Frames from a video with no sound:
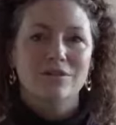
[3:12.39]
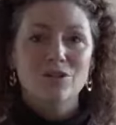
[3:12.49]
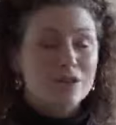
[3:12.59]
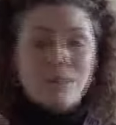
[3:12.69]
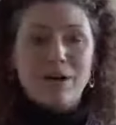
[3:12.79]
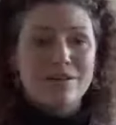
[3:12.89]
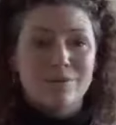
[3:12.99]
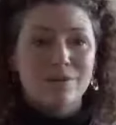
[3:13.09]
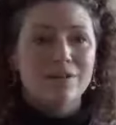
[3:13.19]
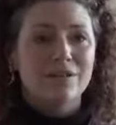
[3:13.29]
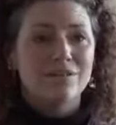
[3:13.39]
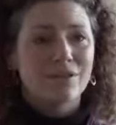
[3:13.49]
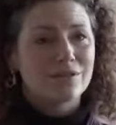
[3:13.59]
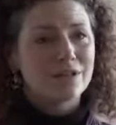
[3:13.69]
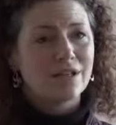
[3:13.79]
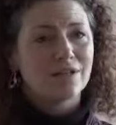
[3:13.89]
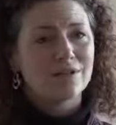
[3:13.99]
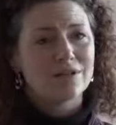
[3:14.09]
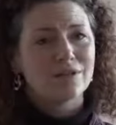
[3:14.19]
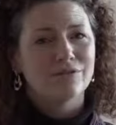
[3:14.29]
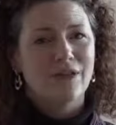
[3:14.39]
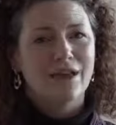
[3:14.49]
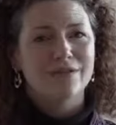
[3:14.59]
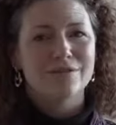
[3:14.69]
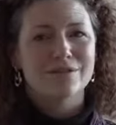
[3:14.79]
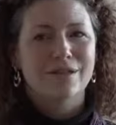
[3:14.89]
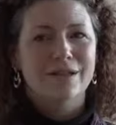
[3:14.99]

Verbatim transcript: just the possibility of understanding yourself as